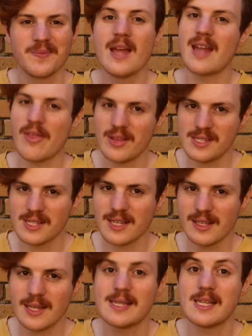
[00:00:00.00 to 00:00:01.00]
Now, this
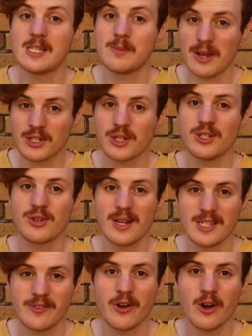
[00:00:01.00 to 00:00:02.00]
skill is especially
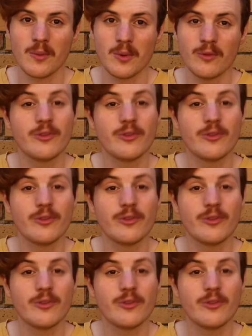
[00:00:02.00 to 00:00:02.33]
transferable